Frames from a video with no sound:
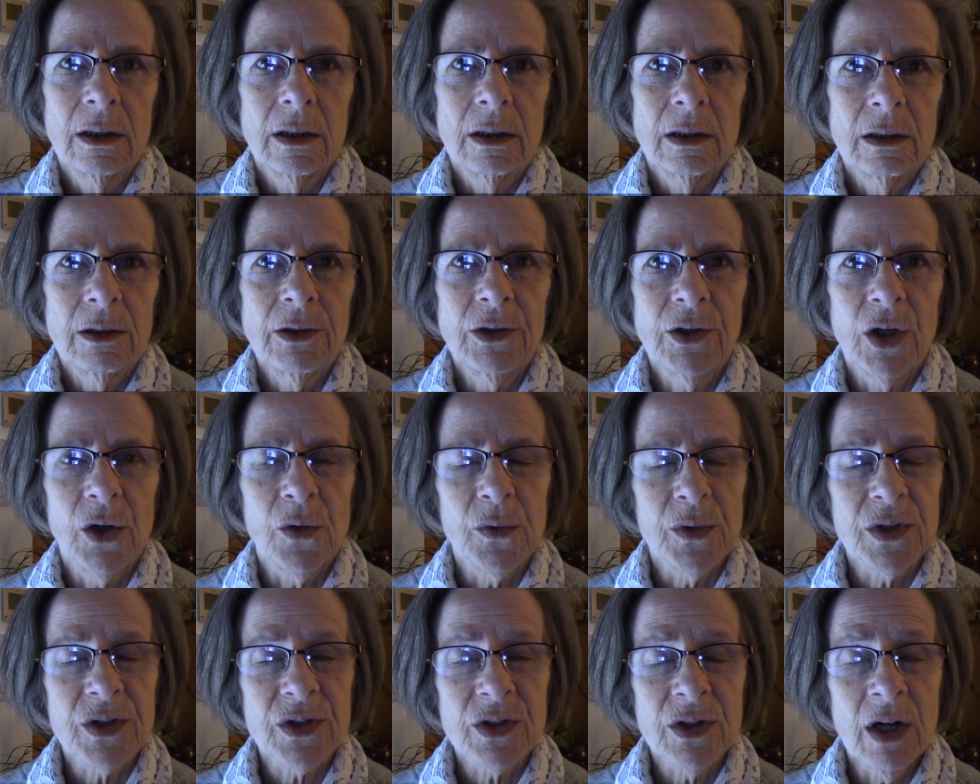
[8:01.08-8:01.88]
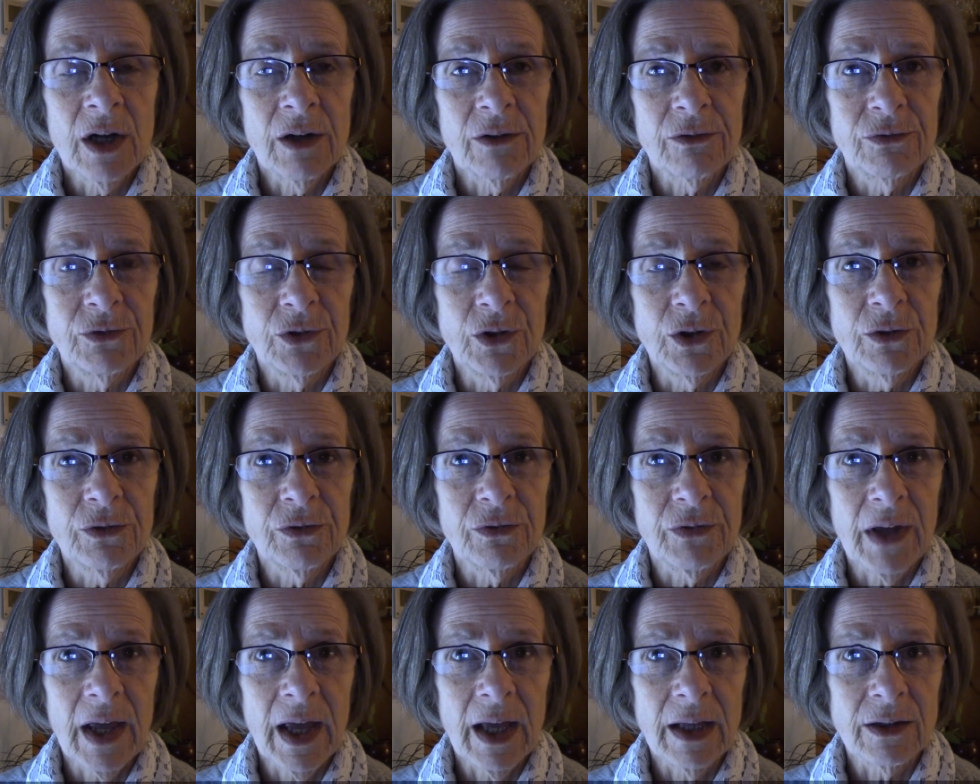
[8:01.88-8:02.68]
you know, it's not
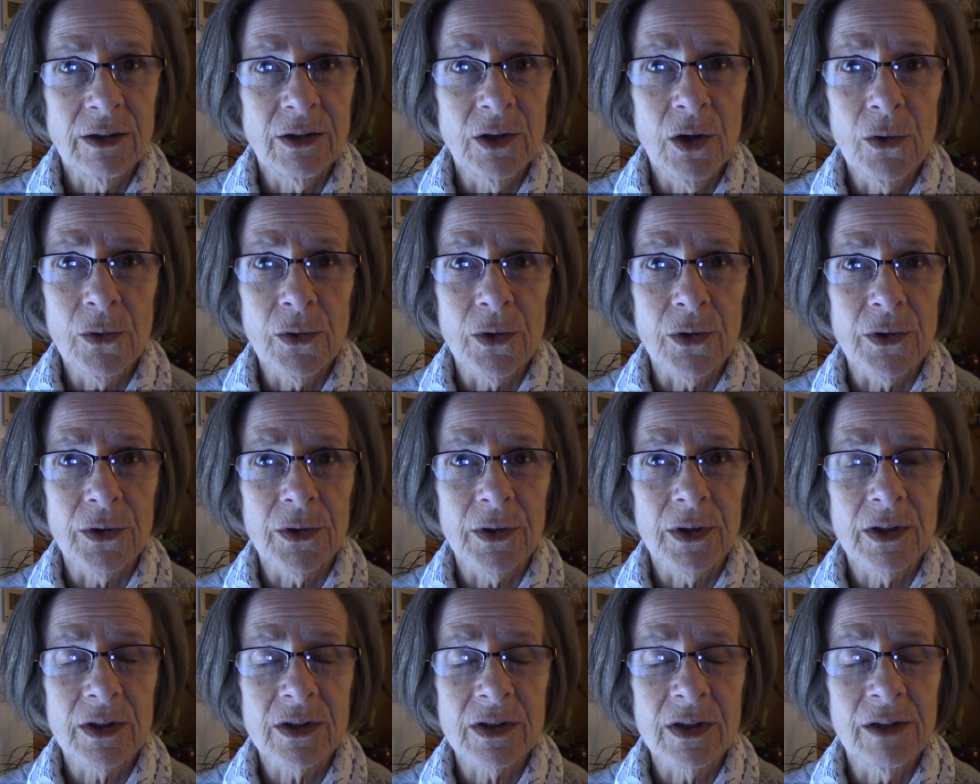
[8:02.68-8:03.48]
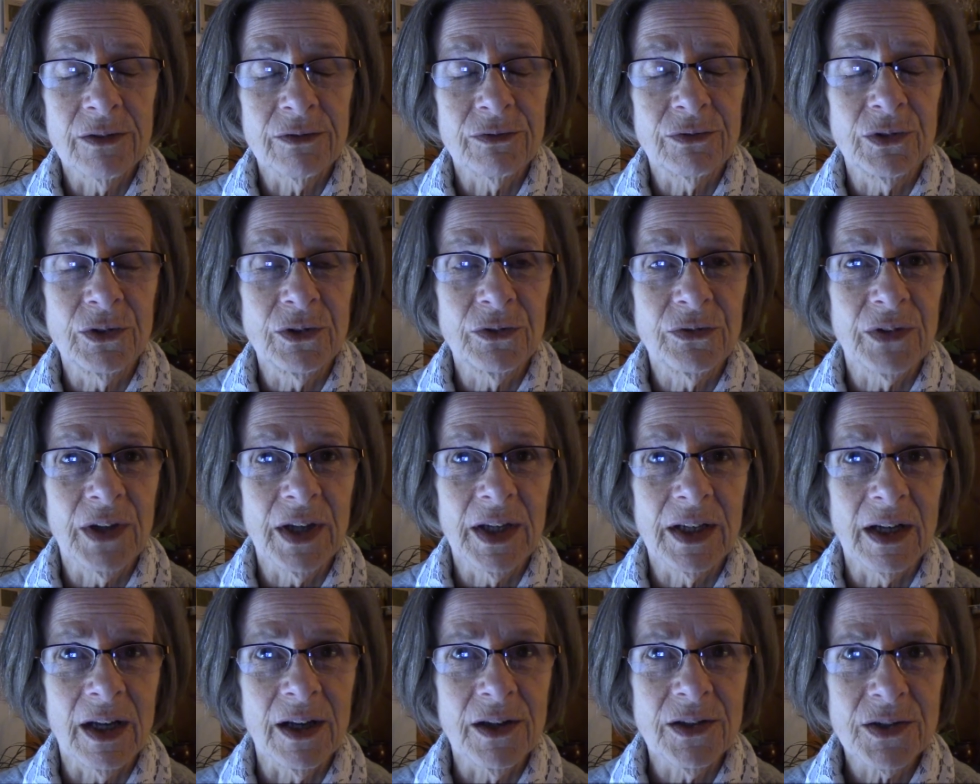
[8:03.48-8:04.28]
full-fat yogurt. It's not
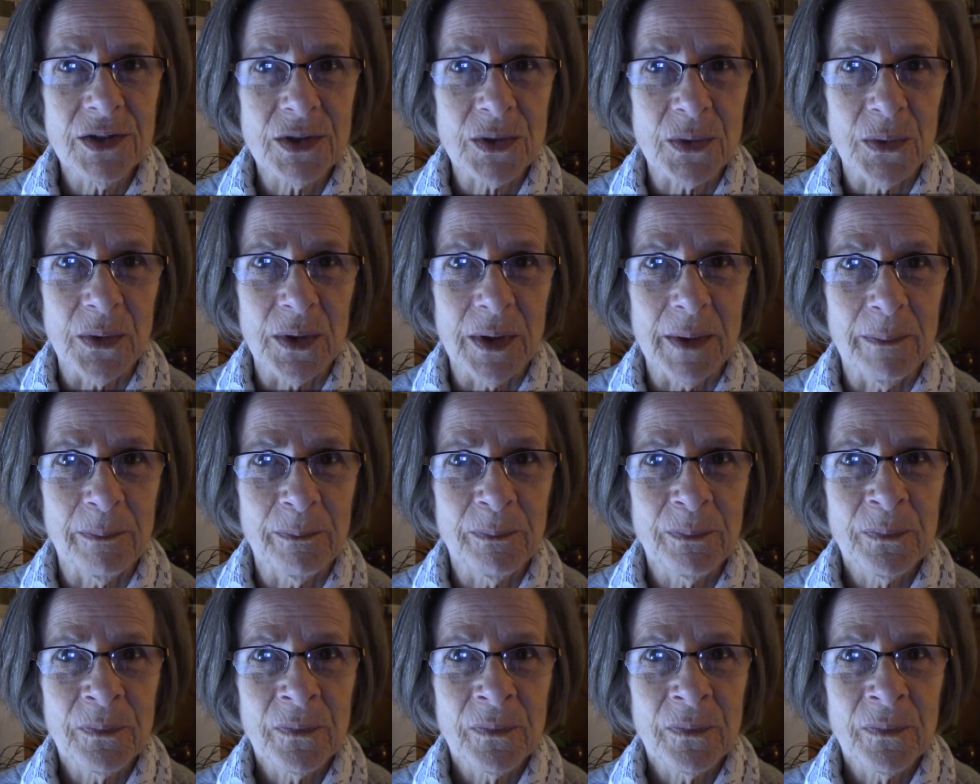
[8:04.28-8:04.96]
full-fat ice cream.